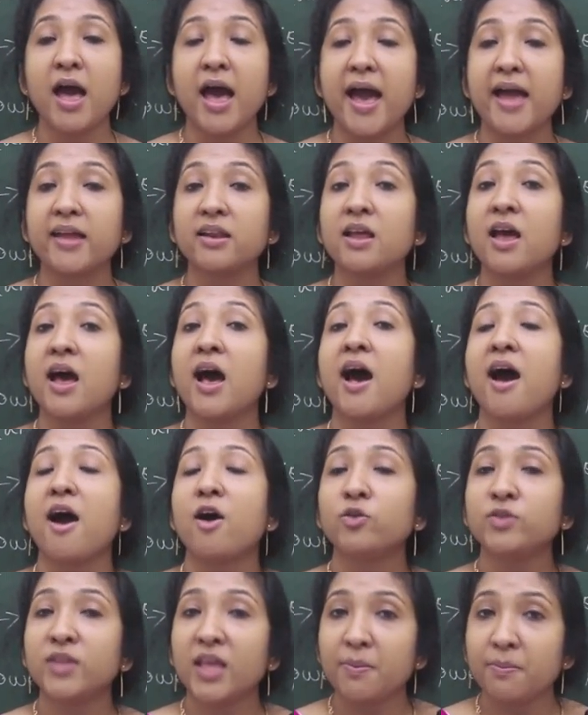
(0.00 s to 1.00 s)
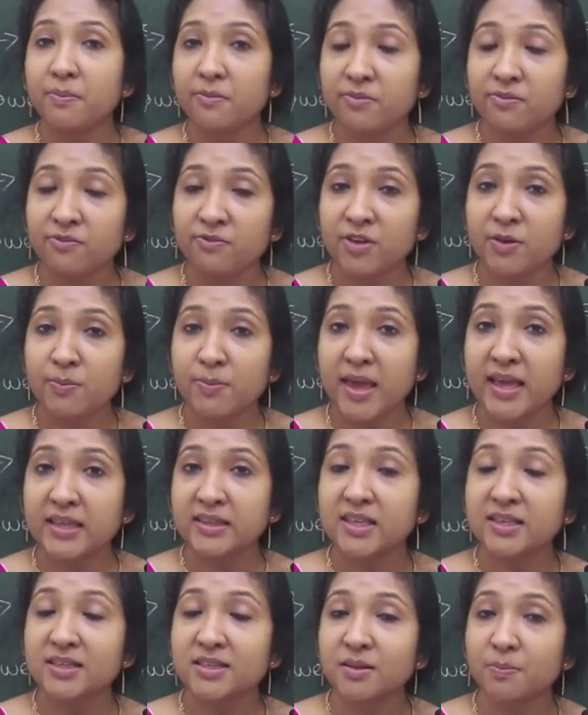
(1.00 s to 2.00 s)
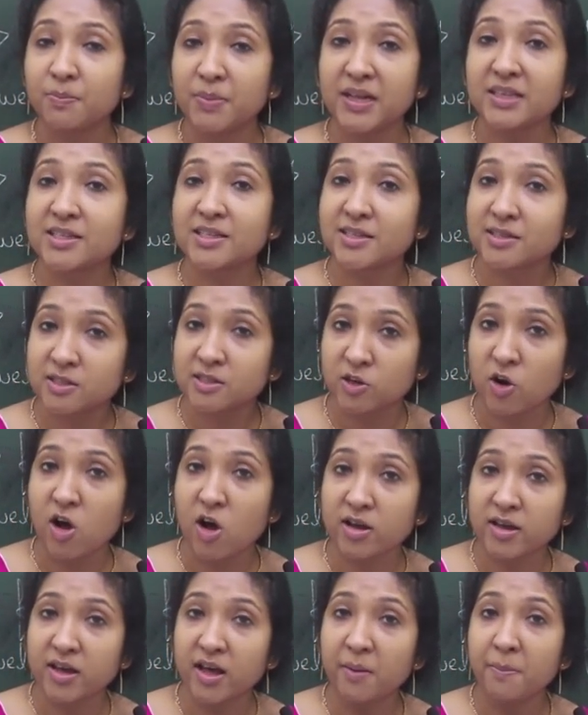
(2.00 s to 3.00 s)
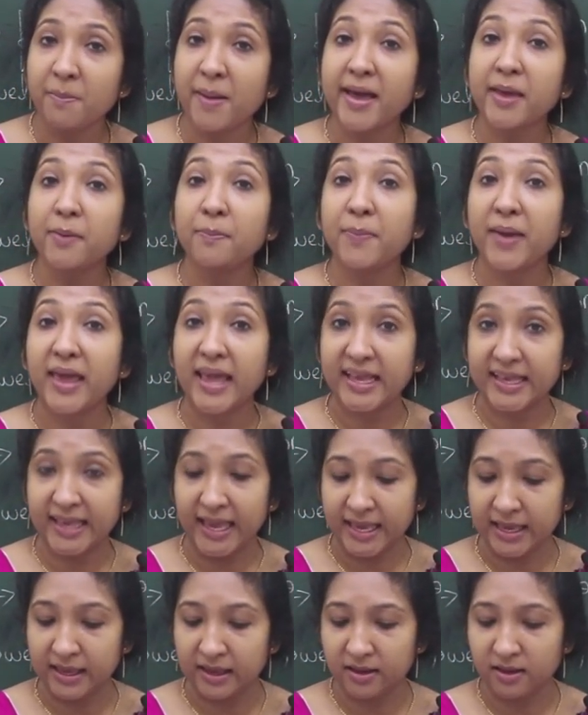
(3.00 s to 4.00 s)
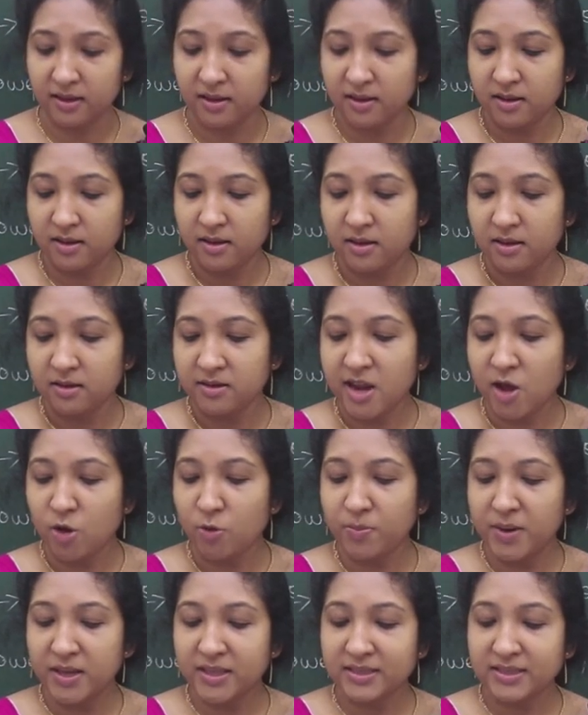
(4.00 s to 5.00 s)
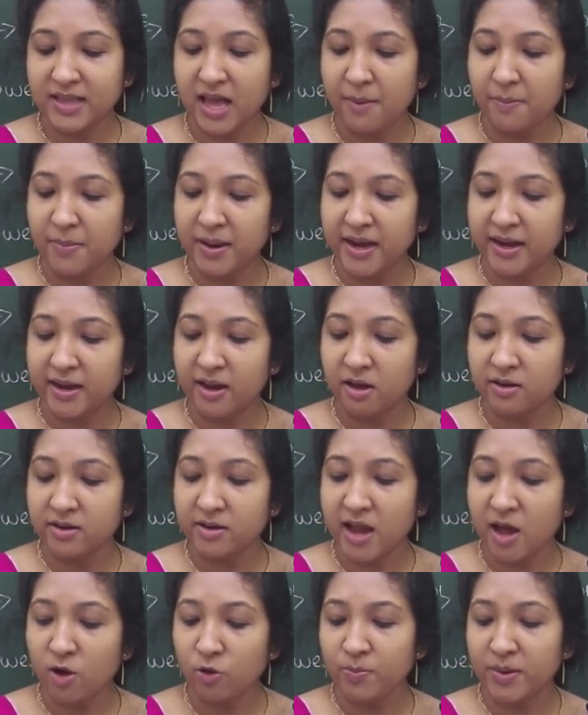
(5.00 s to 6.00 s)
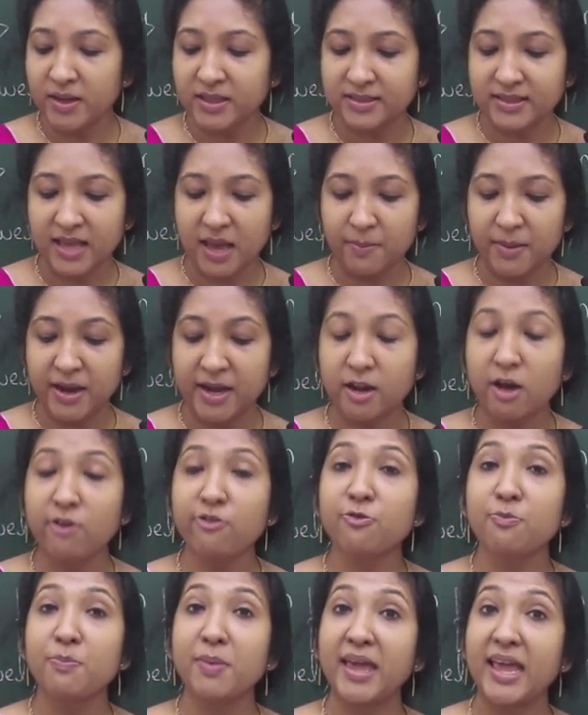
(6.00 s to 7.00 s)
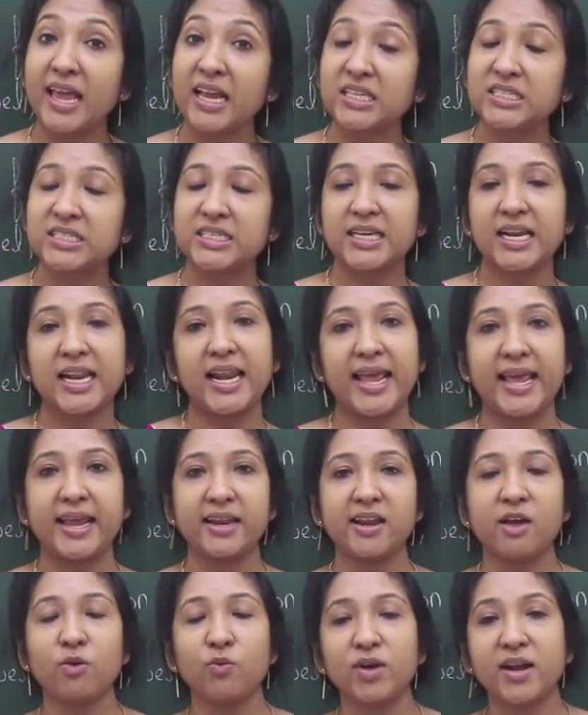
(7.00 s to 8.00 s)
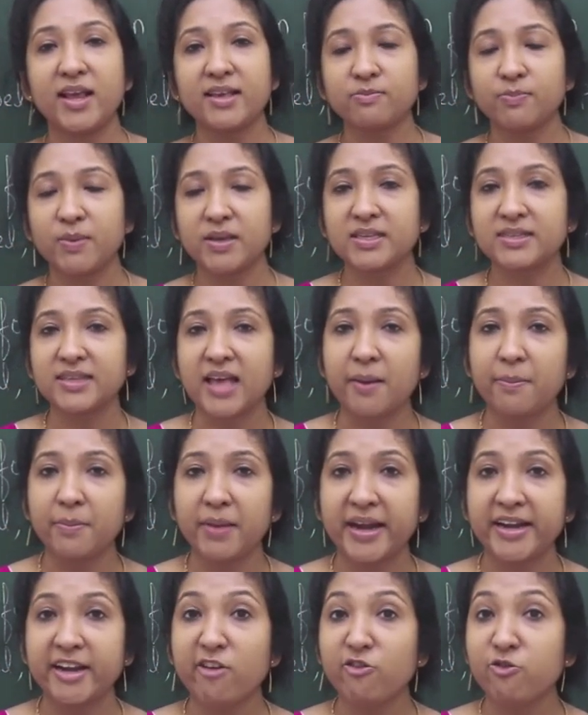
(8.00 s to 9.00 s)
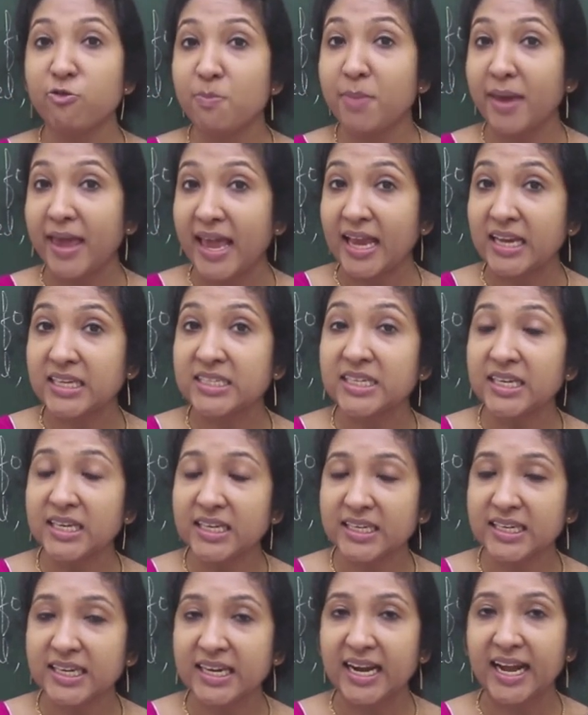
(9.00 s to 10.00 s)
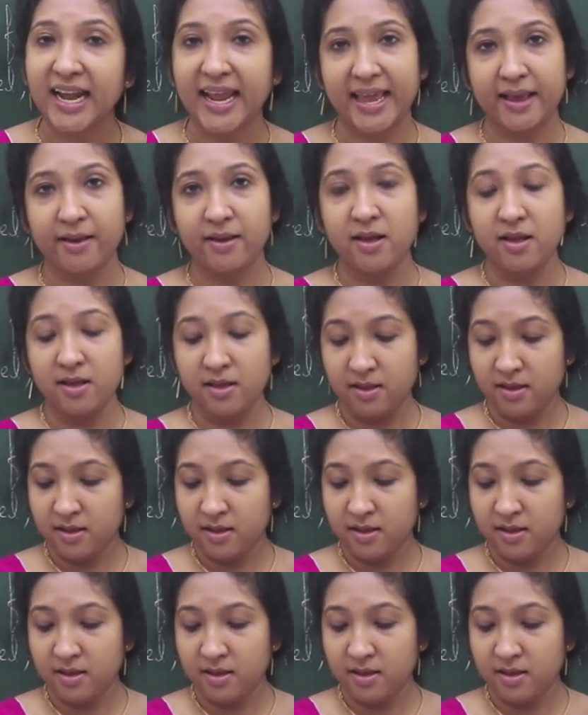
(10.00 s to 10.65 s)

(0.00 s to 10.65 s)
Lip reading: And how they we make this bricks stronger? By baking. Now bricks are made of, baked clay. Nowadays bricks are made of baked clay.